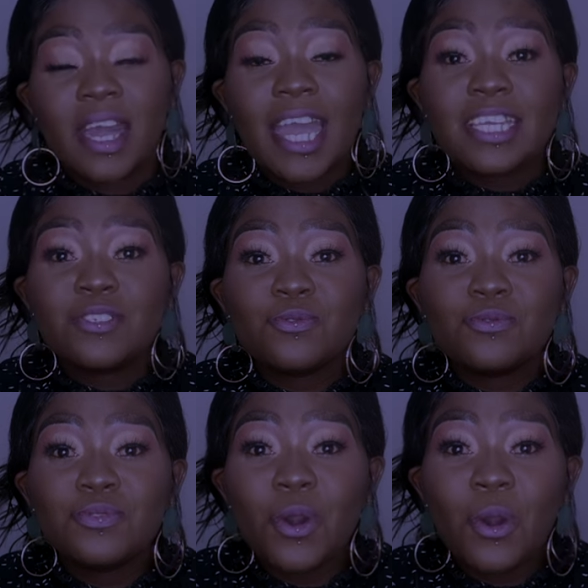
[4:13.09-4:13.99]
I
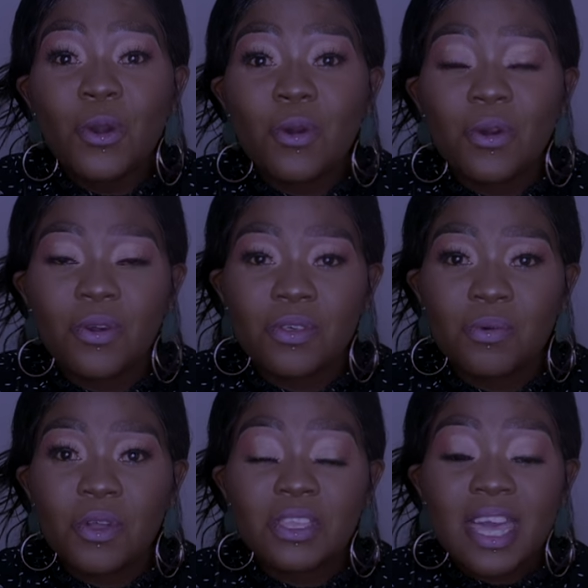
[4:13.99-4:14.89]
do know
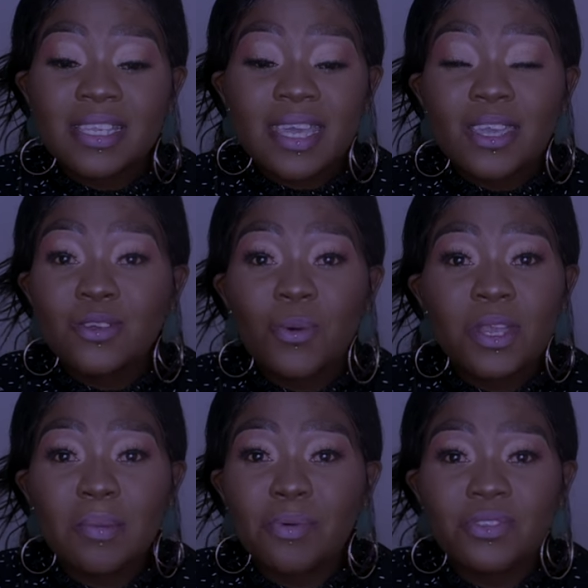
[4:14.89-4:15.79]
when that day you don't
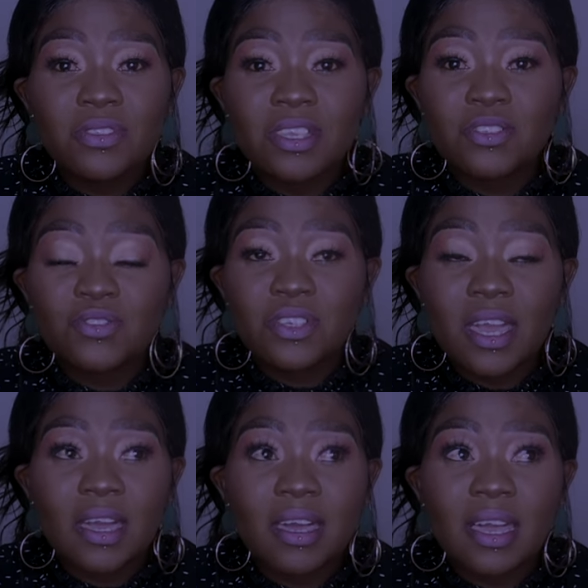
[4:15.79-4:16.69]
want to put on
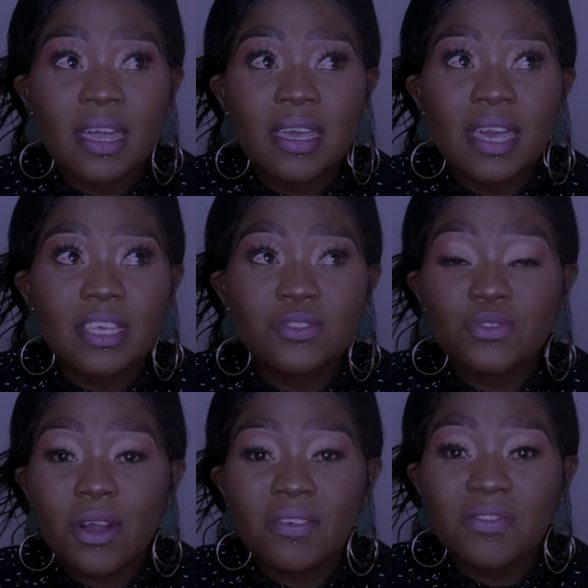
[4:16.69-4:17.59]
a
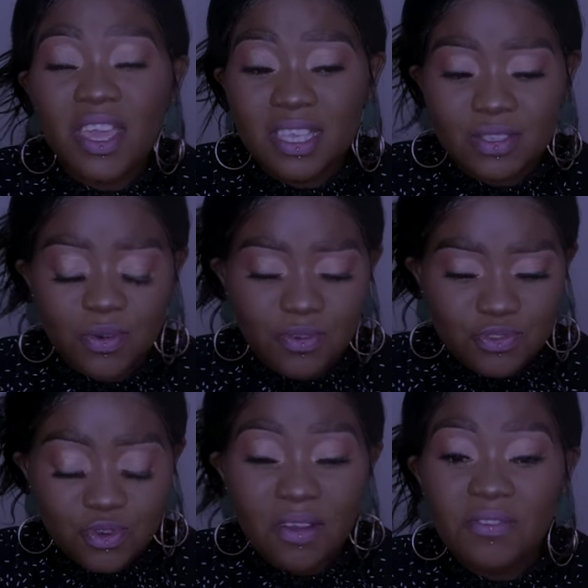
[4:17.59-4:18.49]
strong face or a
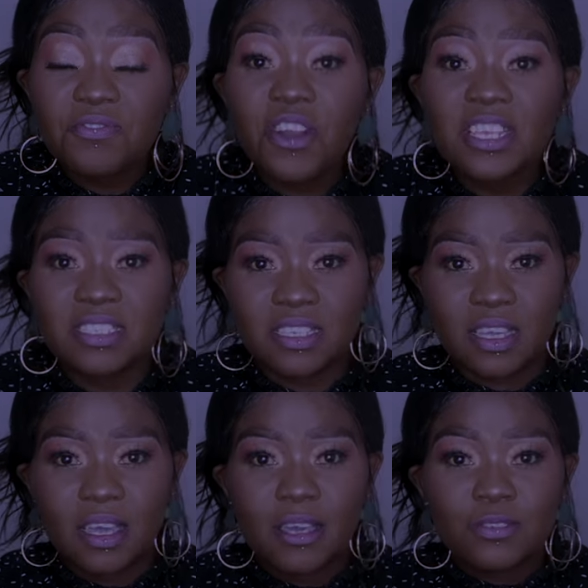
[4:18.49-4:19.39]
strong front
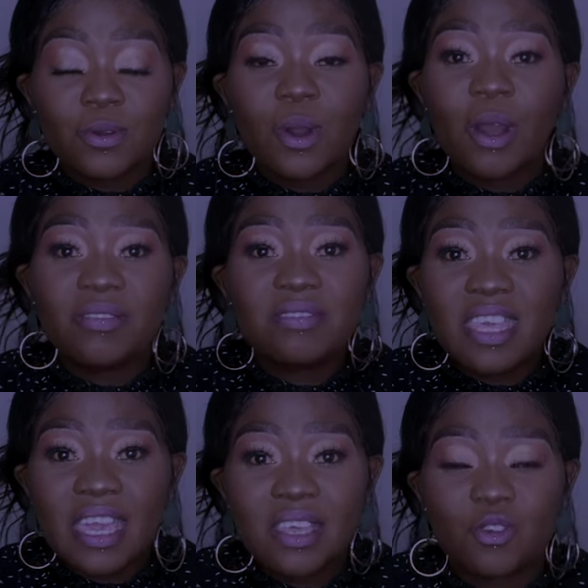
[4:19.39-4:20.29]
to go out
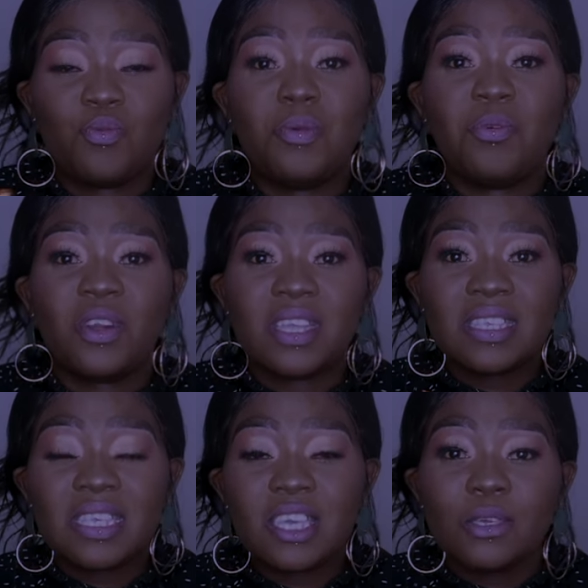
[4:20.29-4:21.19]
there so people can
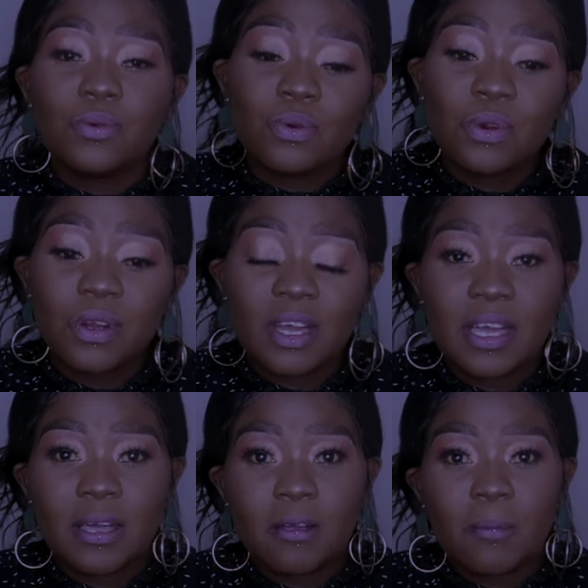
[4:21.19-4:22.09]
see you.
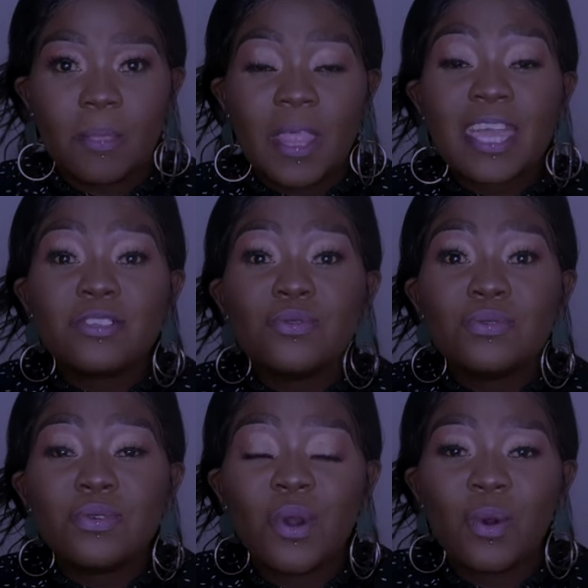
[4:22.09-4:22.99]
I
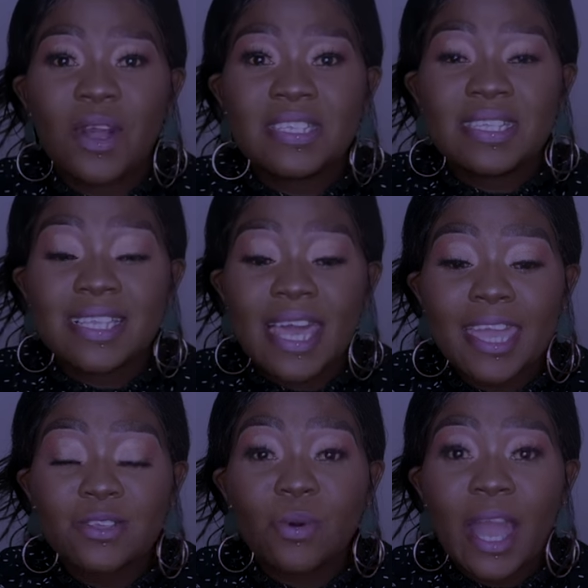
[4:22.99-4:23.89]
do know what it's
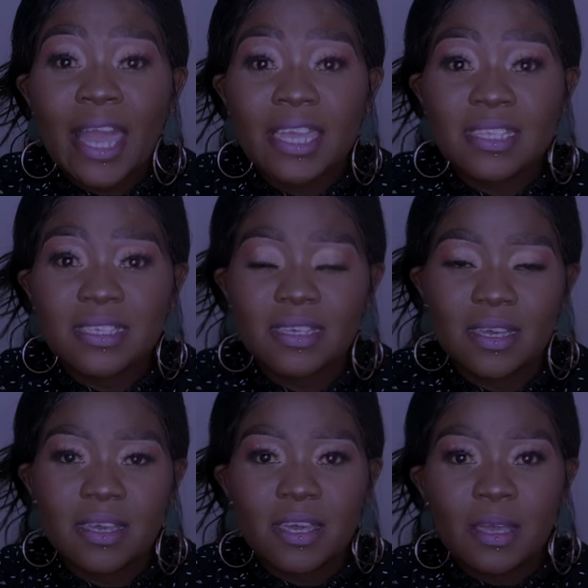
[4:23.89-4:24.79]
like to hide
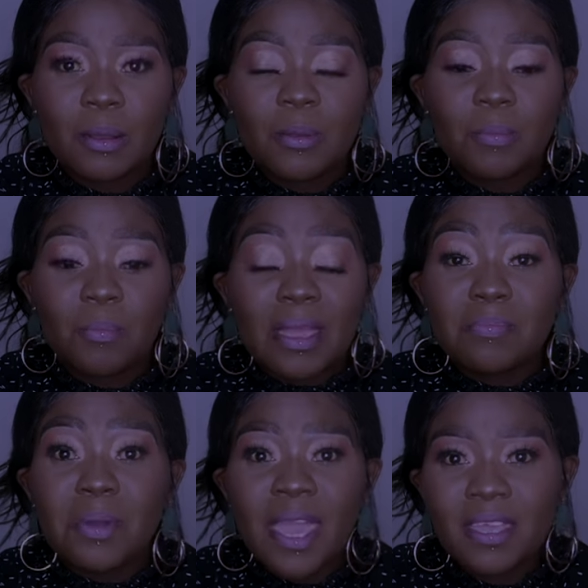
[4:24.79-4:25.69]

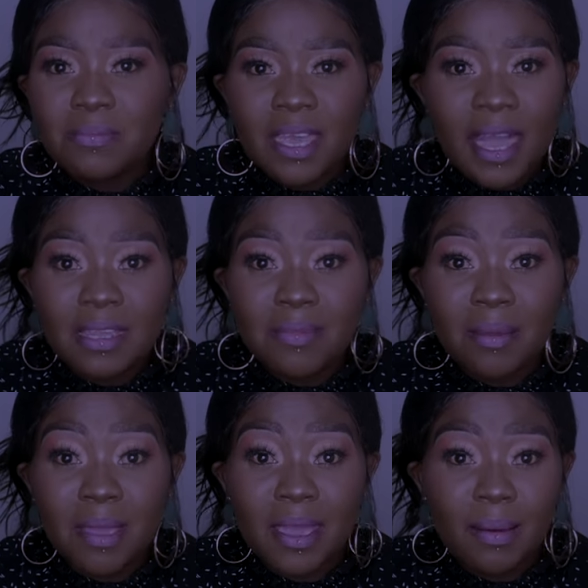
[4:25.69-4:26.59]
my pain behind my
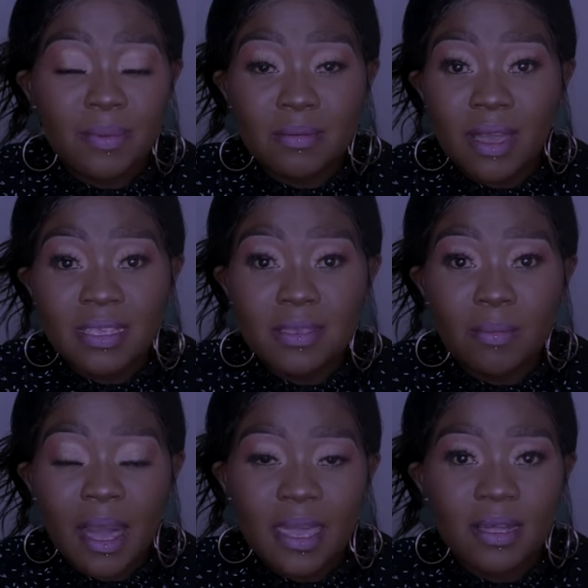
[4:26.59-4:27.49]
makeup and my
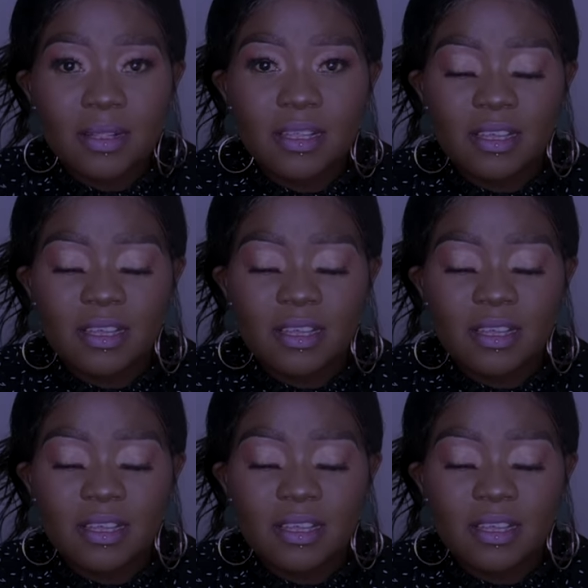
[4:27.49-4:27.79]
smile.